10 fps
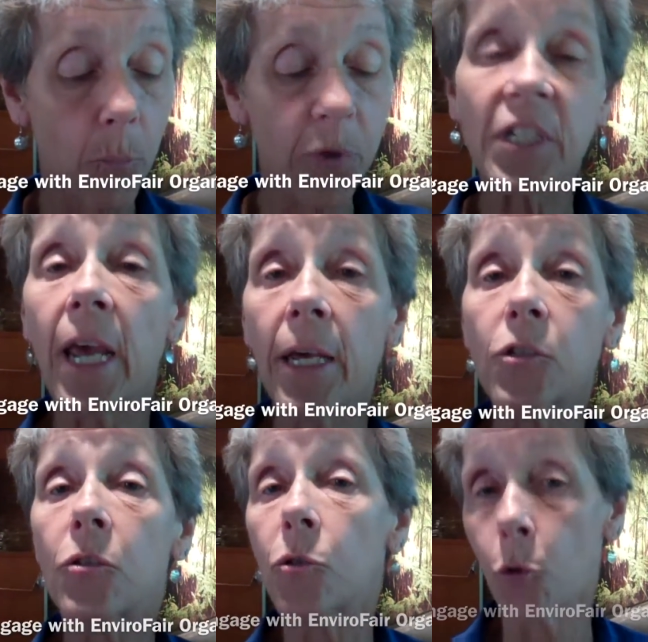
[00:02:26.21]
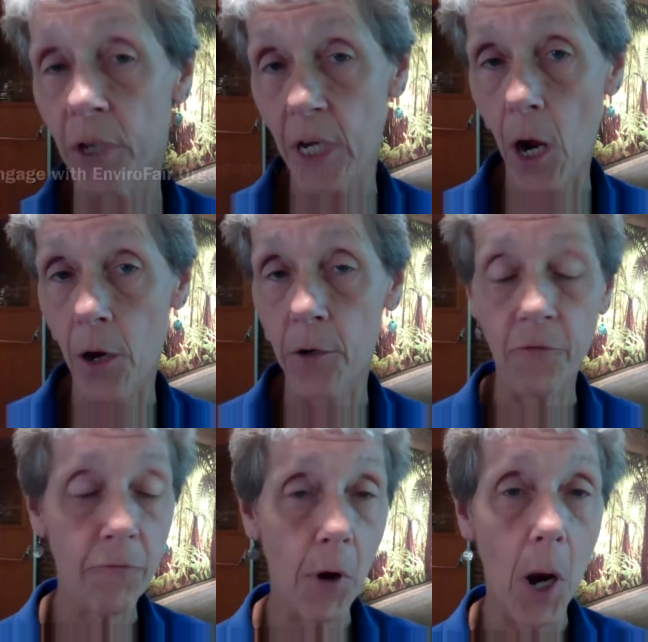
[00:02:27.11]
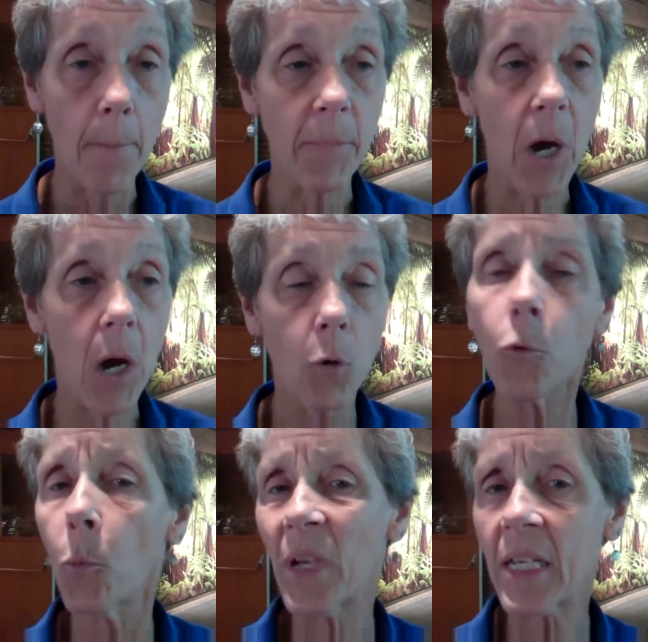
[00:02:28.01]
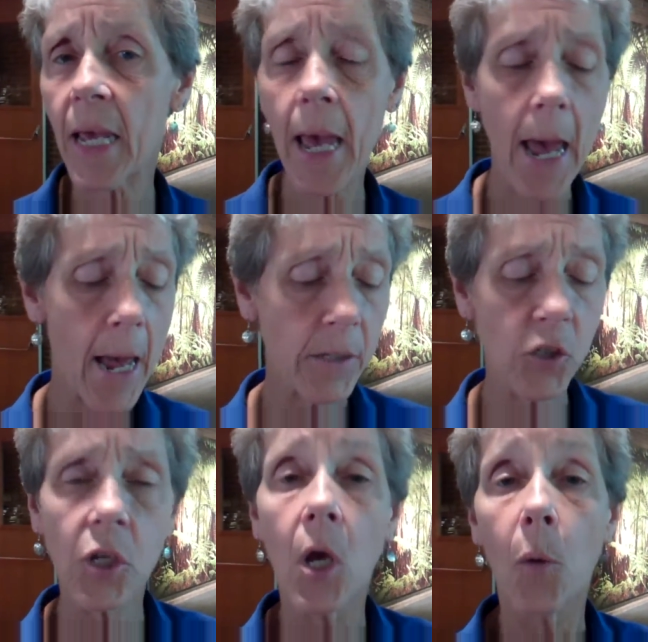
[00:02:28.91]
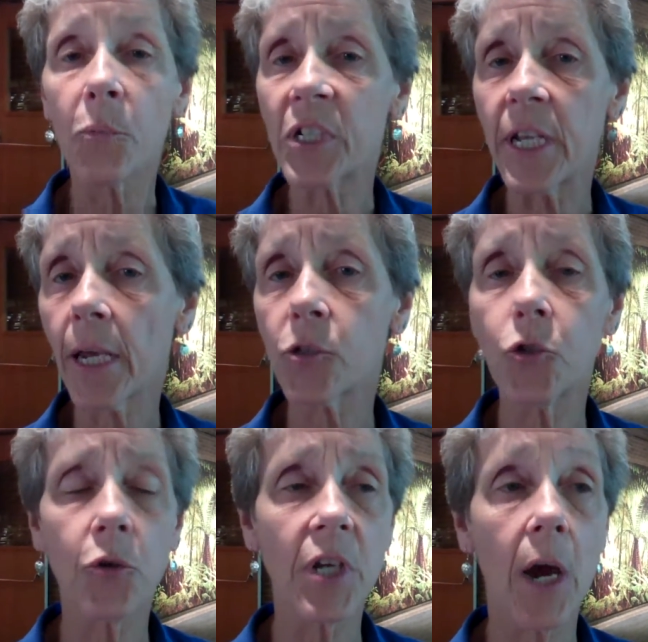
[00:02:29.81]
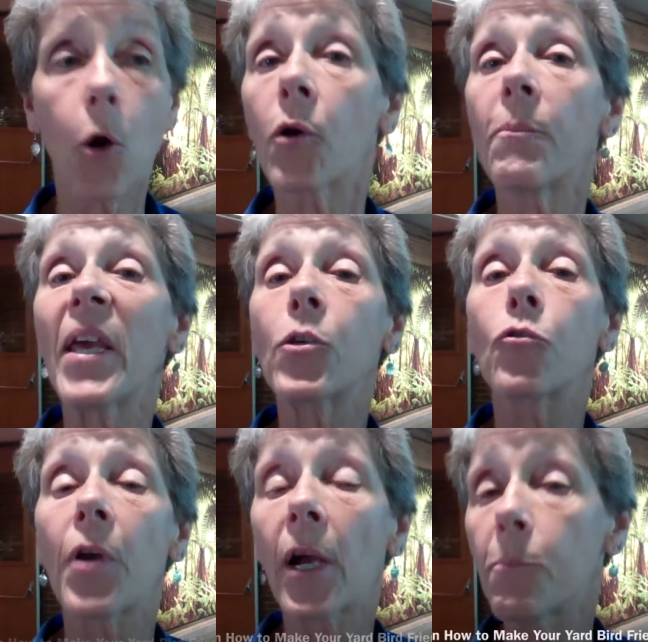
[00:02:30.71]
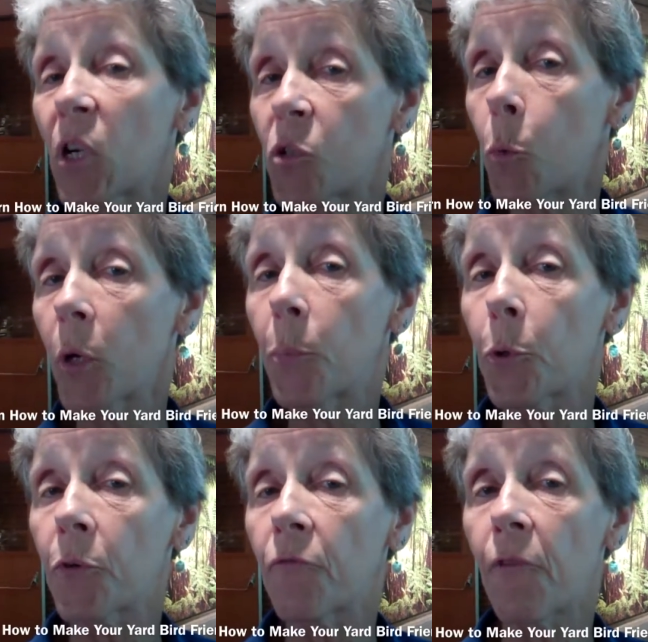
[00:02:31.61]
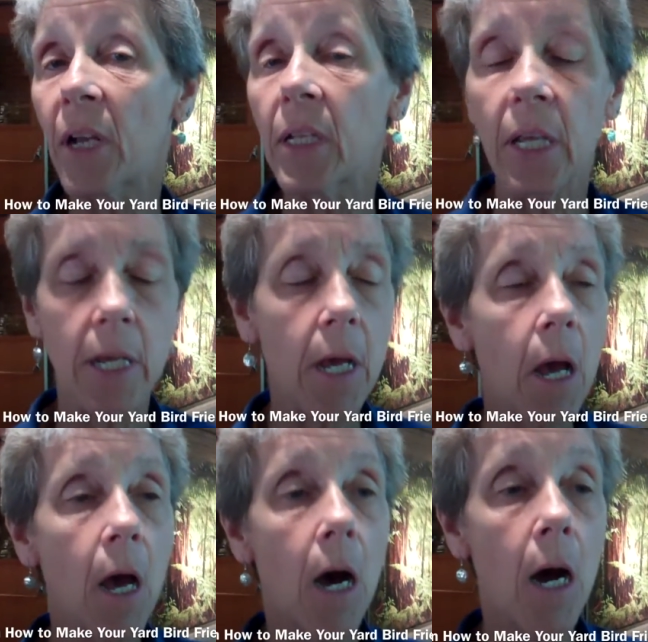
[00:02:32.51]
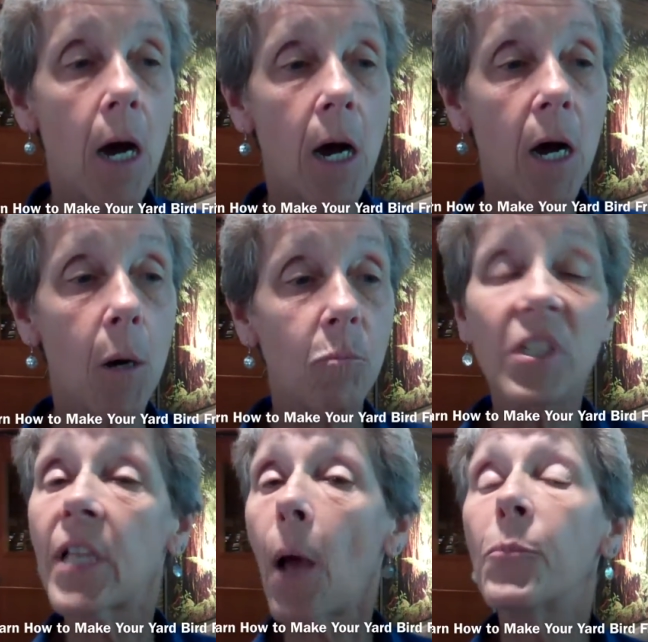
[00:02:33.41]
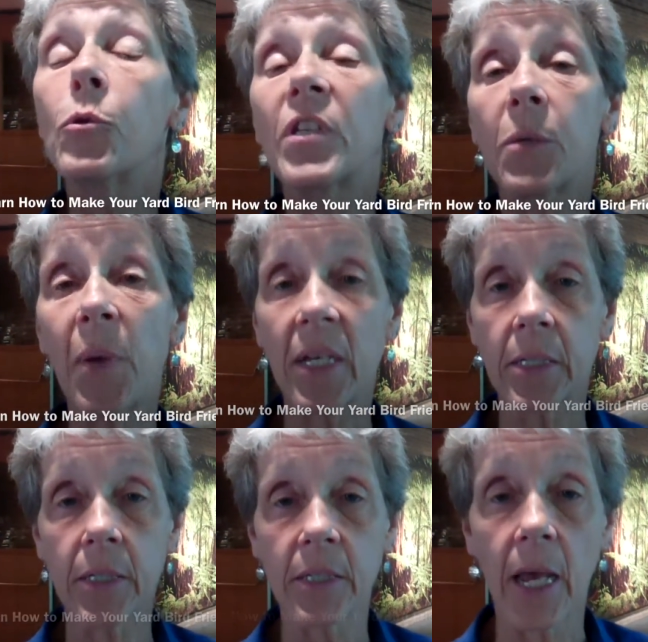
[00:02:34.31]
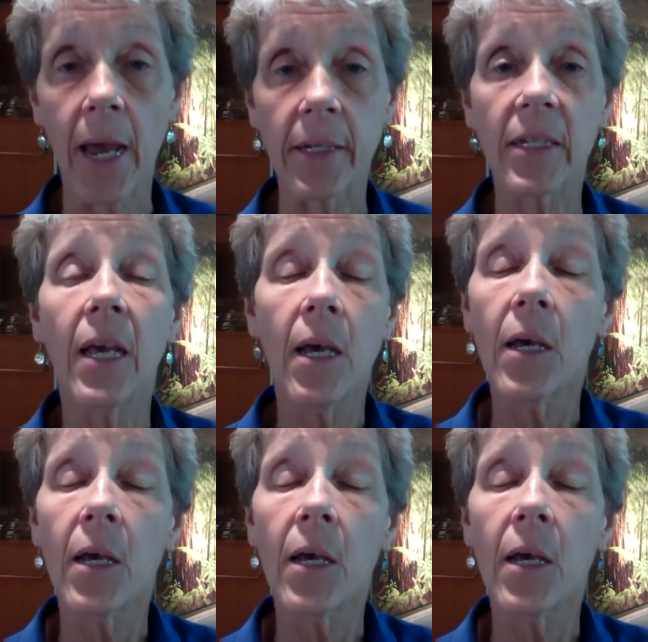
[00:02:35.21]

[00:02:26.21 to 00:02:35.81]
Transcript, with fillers: protect your yard from uh, roaming cats, protect your yard or make your yard much more bird friendly. Um, stop using pesticides.